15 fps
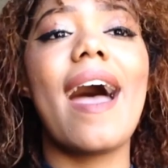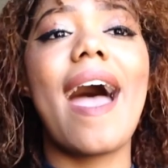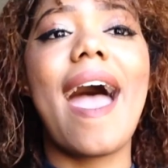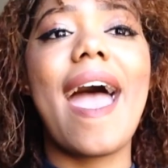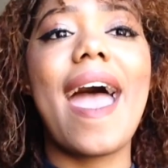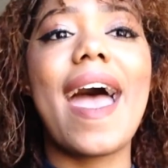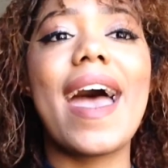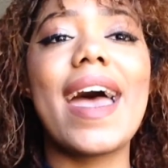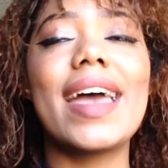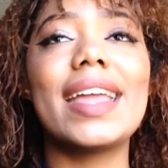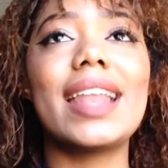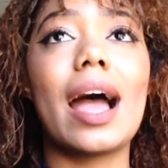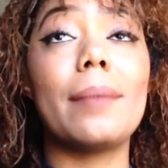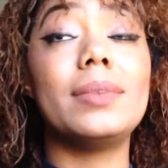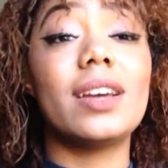
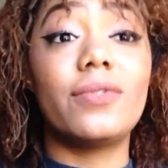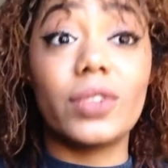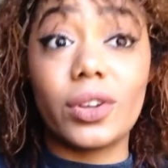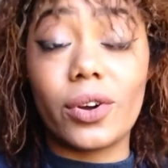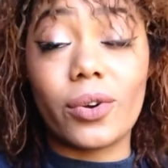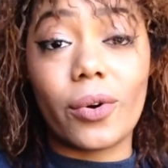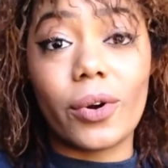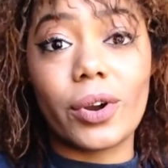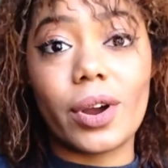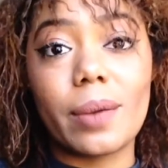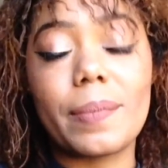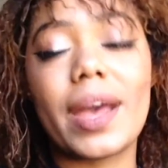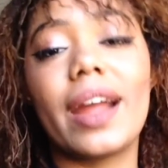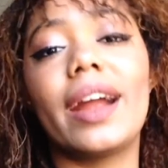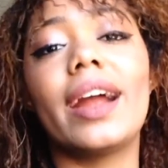and I'm definitely going to order a
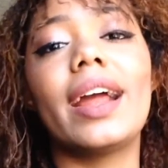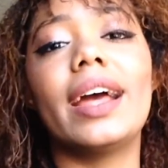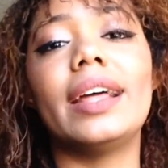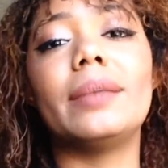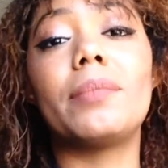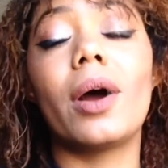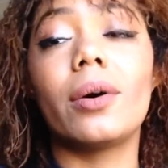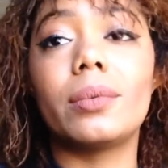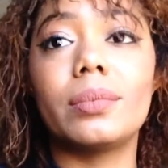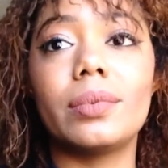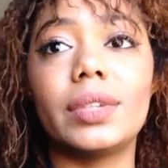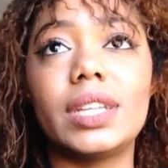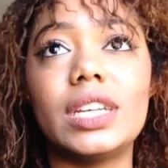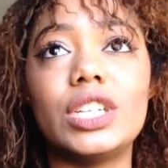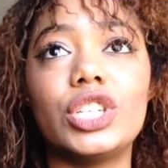pair and
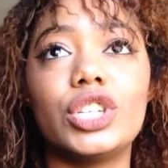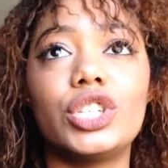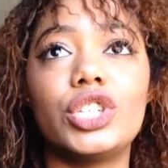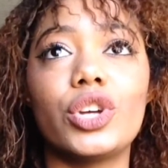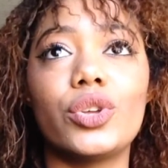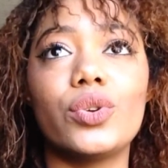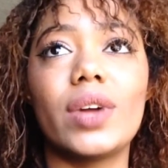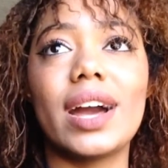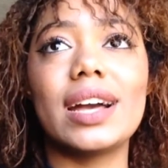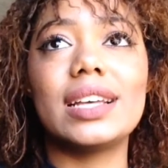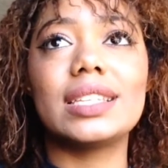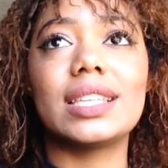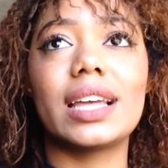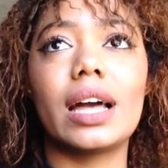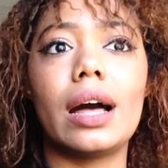probably show you
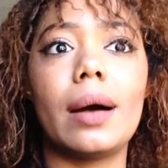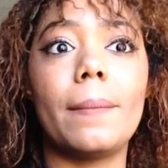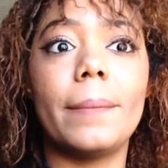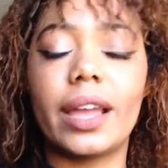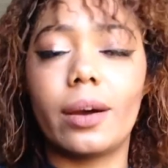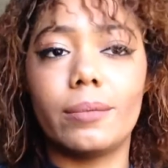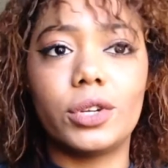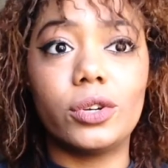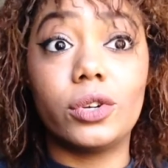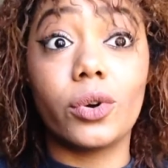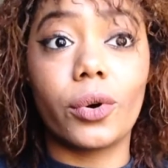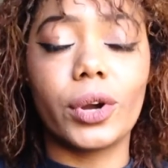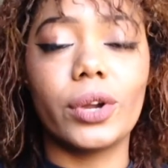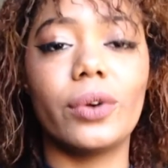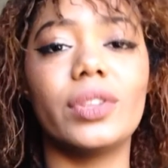guys like a makeup
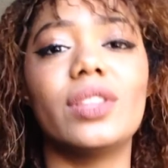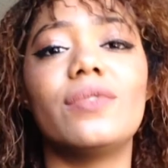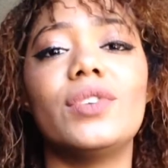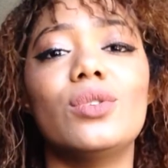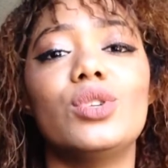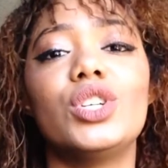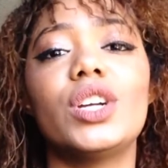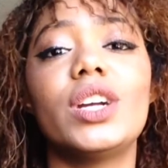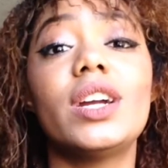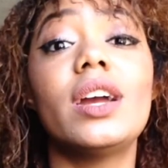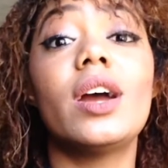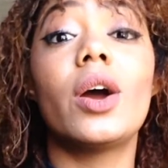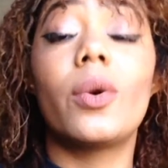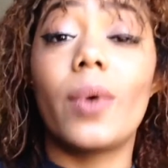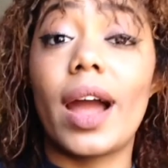tutorial in the future
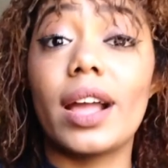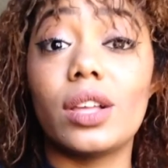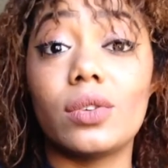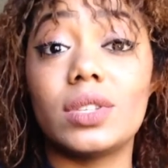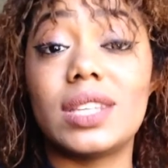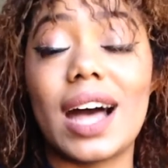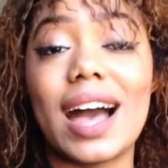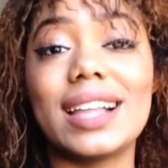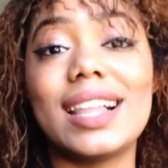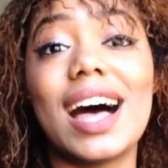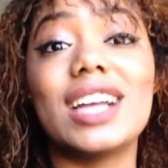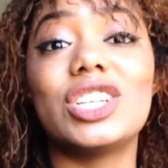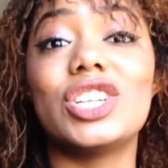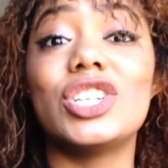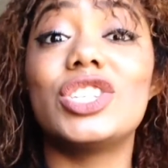where I use the
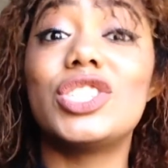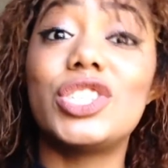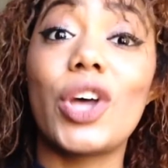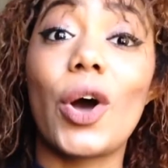eyelashes.